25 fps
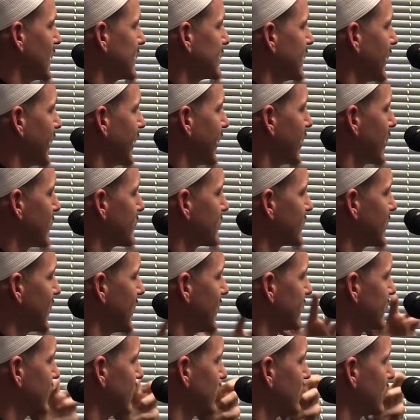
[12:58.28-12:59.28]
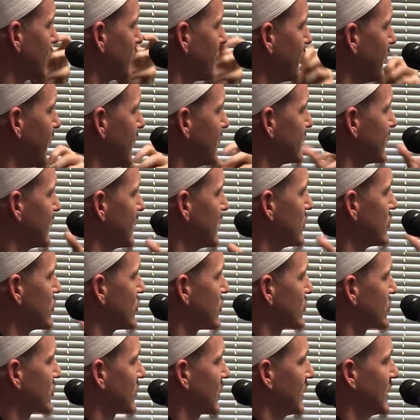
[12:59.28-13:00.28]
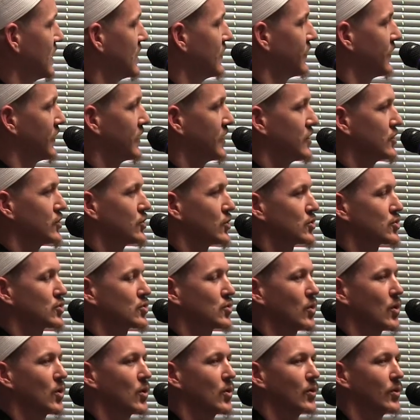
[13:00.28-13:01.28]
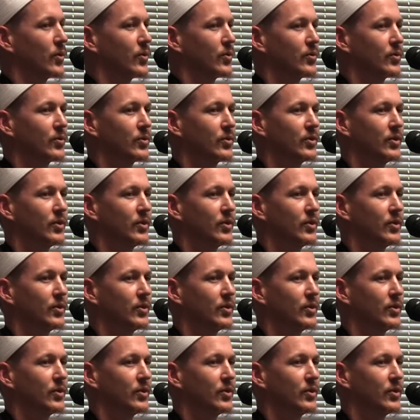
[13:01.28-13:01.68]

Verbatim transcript: as the Arab says, that your face is your sahif, it is your scrolls.